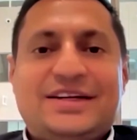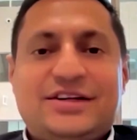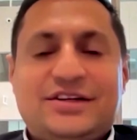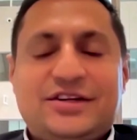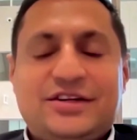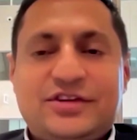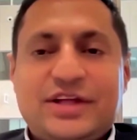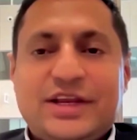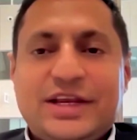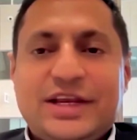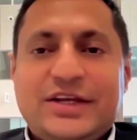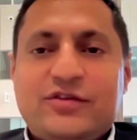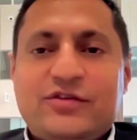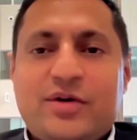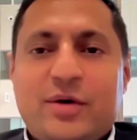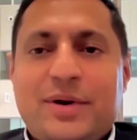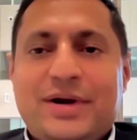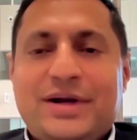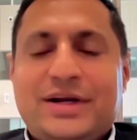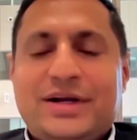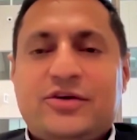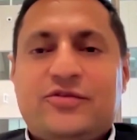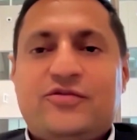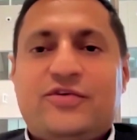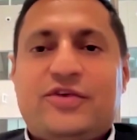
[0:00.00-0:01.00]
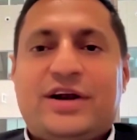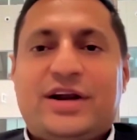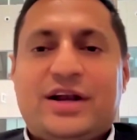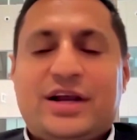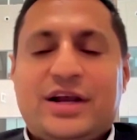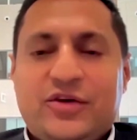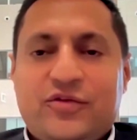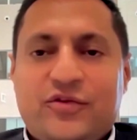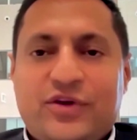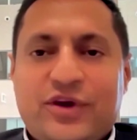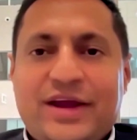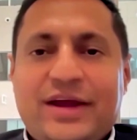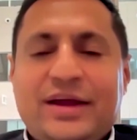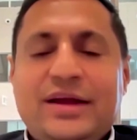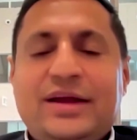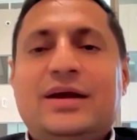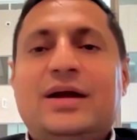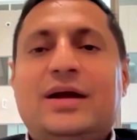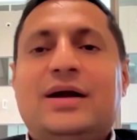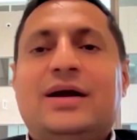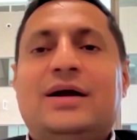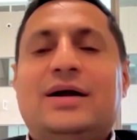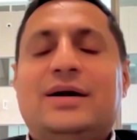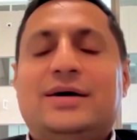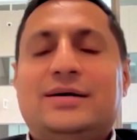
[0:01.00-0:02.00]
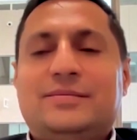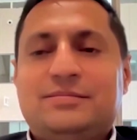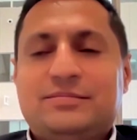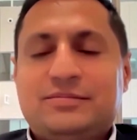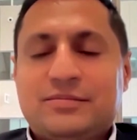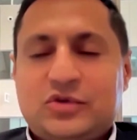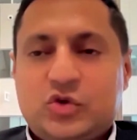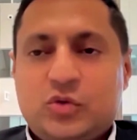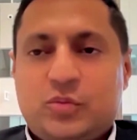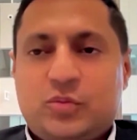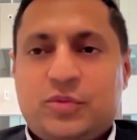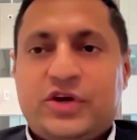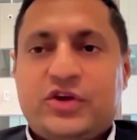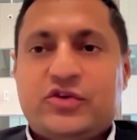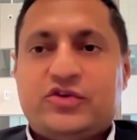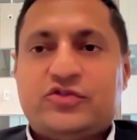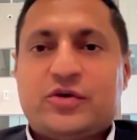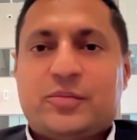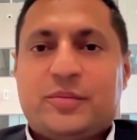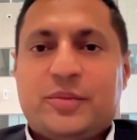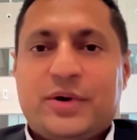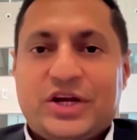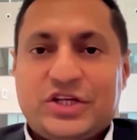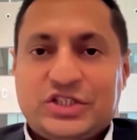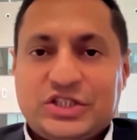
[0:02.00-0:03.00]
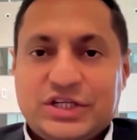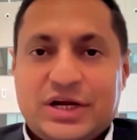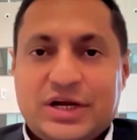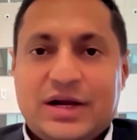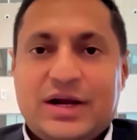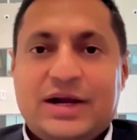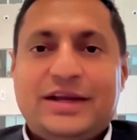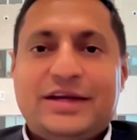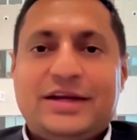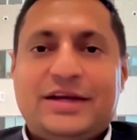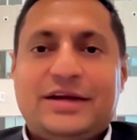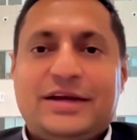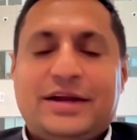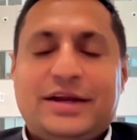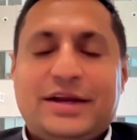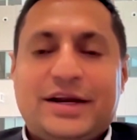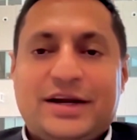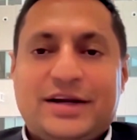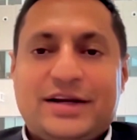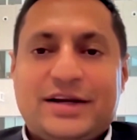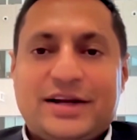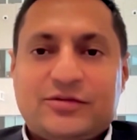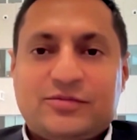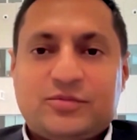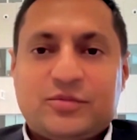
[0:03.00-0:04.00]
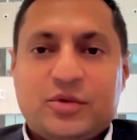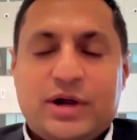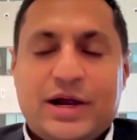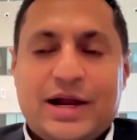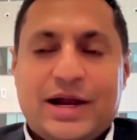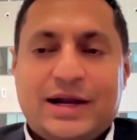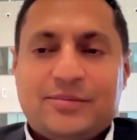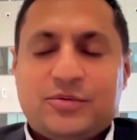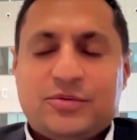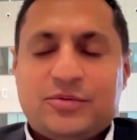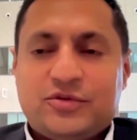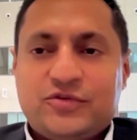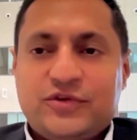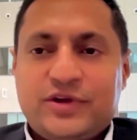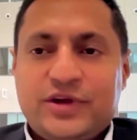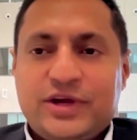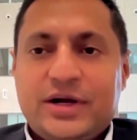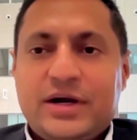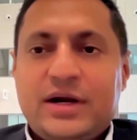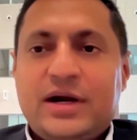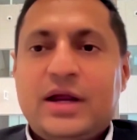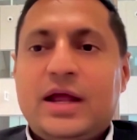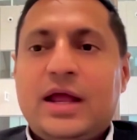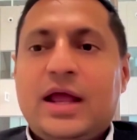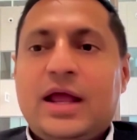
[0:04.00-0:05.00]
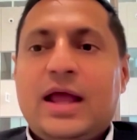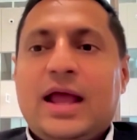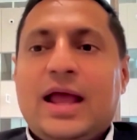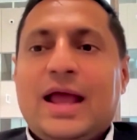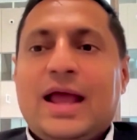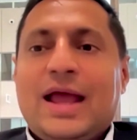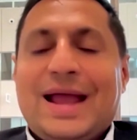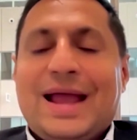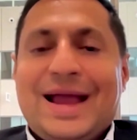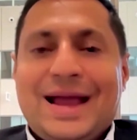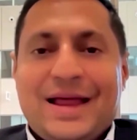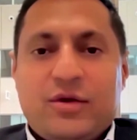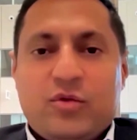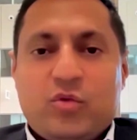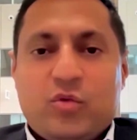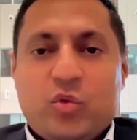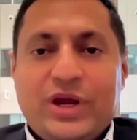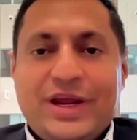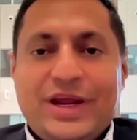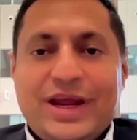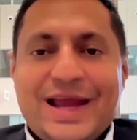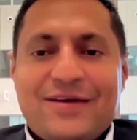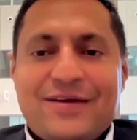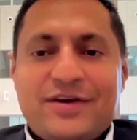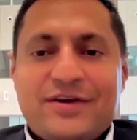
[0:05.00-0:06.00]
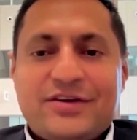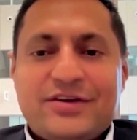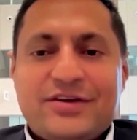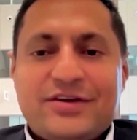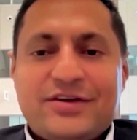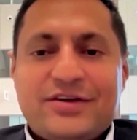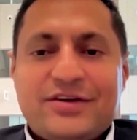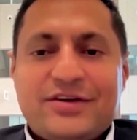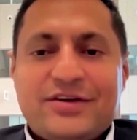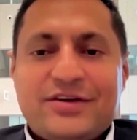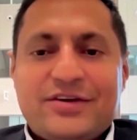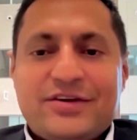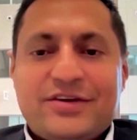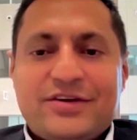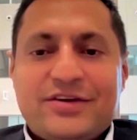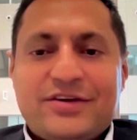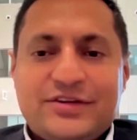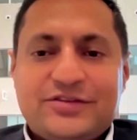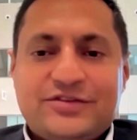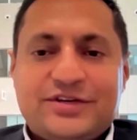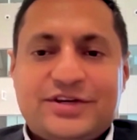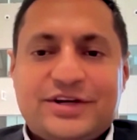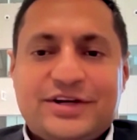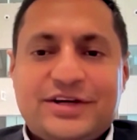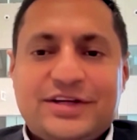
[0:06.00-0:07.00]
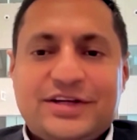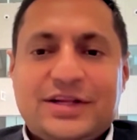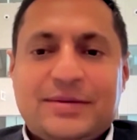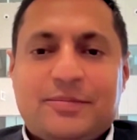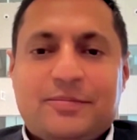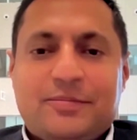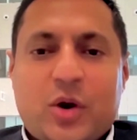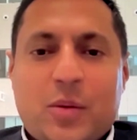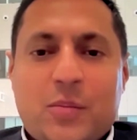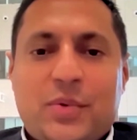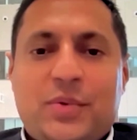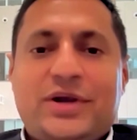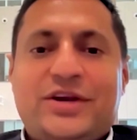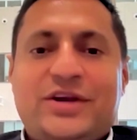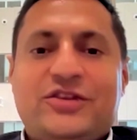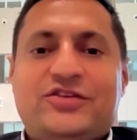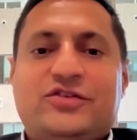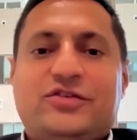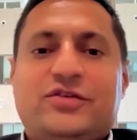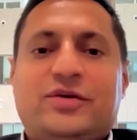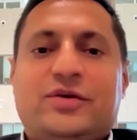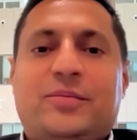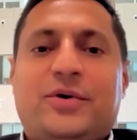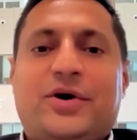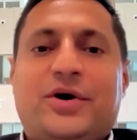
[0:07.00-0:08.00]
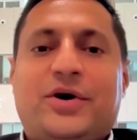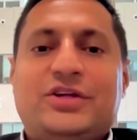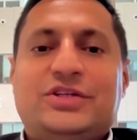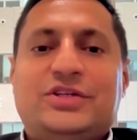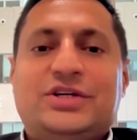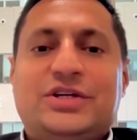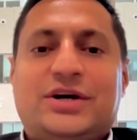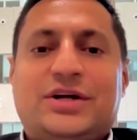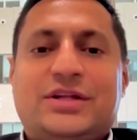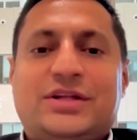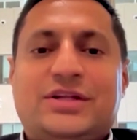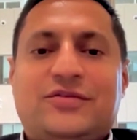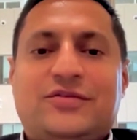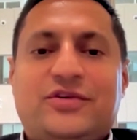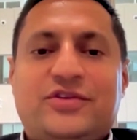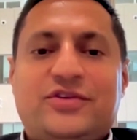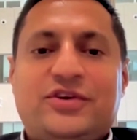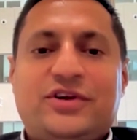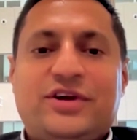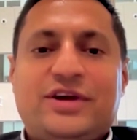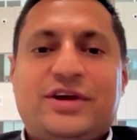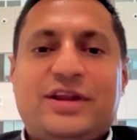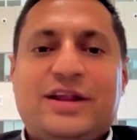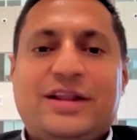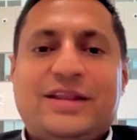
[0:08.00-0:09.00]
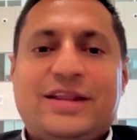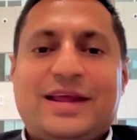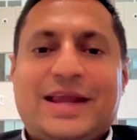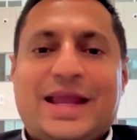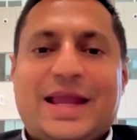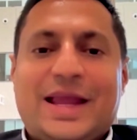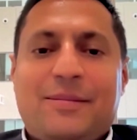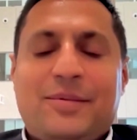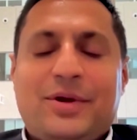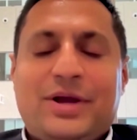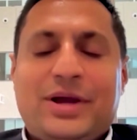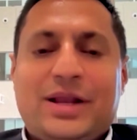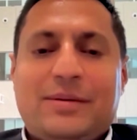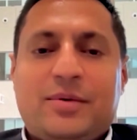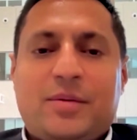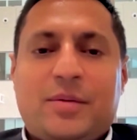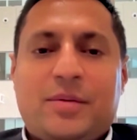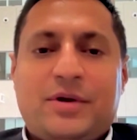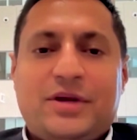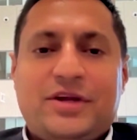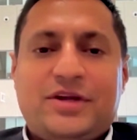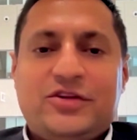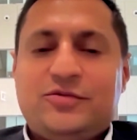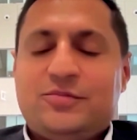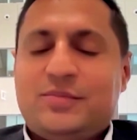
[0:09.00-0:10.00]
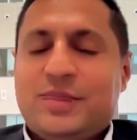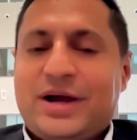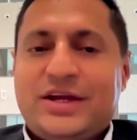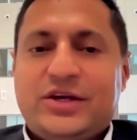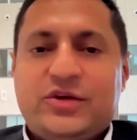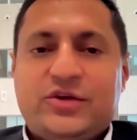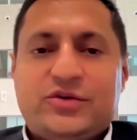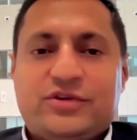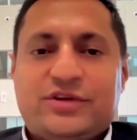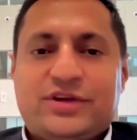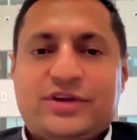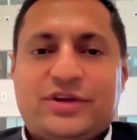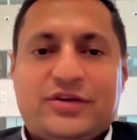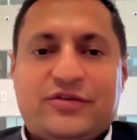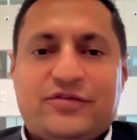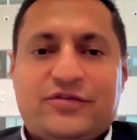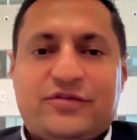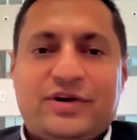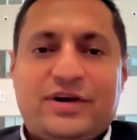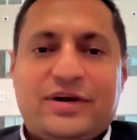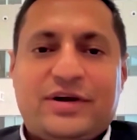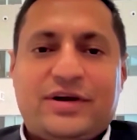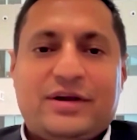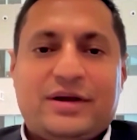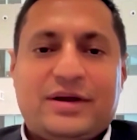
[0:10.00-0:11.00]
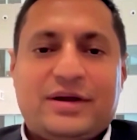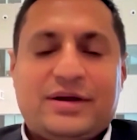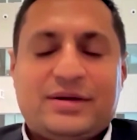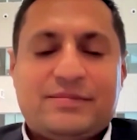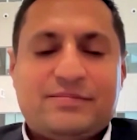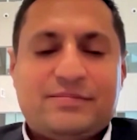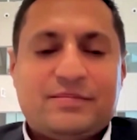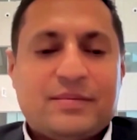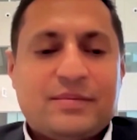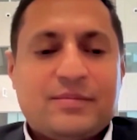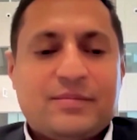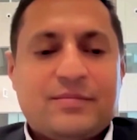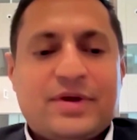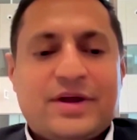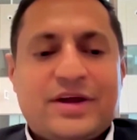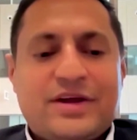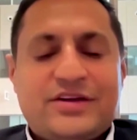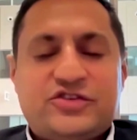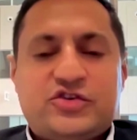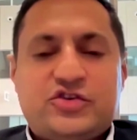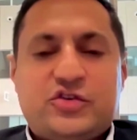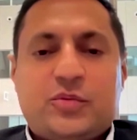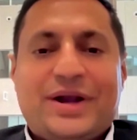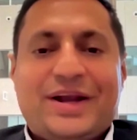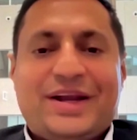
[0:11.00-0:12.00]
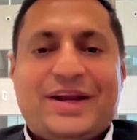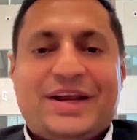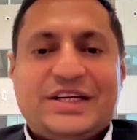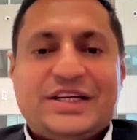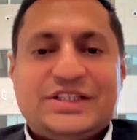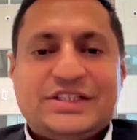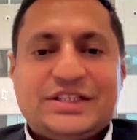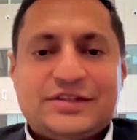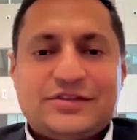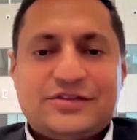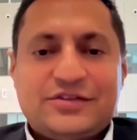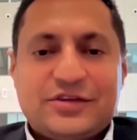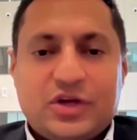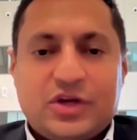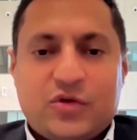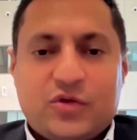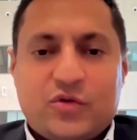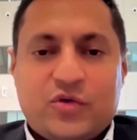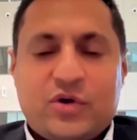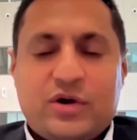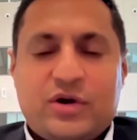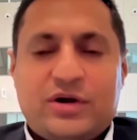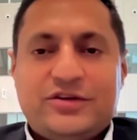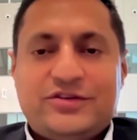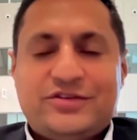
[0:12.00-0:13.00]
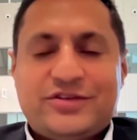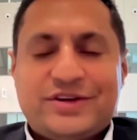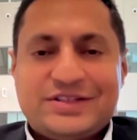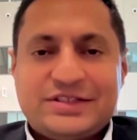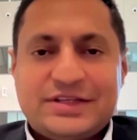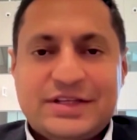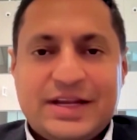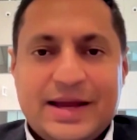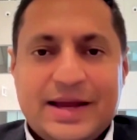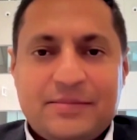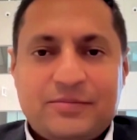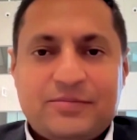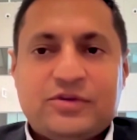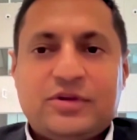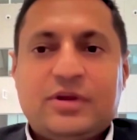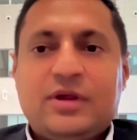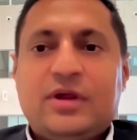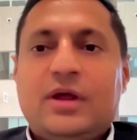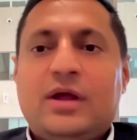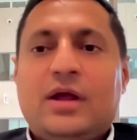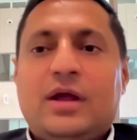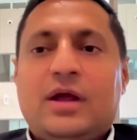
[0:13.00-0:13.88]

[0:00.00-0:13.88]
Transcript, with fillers: it is an environmental friendly way um, to produce a biochar in an inert atmosphere. And we have extensively studied the properties of the biochar, the physical and the chemical properties, by using different uh, instrumentations in our research labs.